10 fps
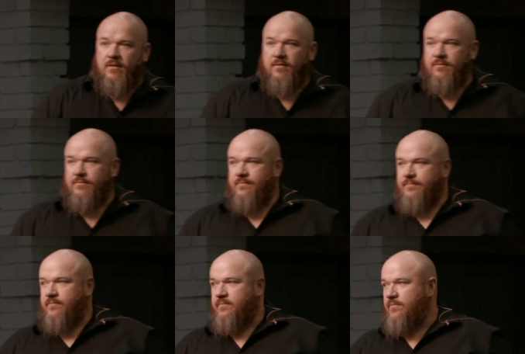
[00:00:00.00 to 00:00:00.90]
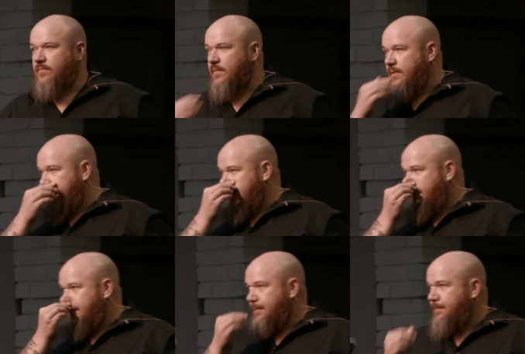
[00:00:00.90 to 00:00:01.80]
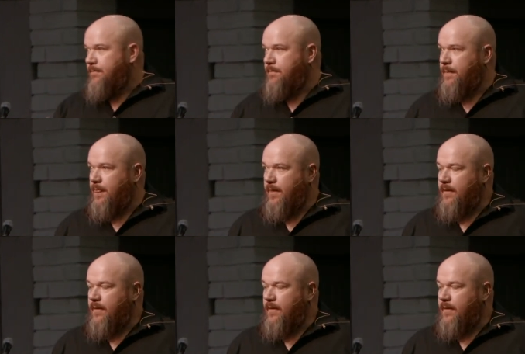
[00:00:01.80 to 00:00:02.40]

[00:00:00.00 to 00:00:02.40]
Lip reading: No one is speaking in this clip.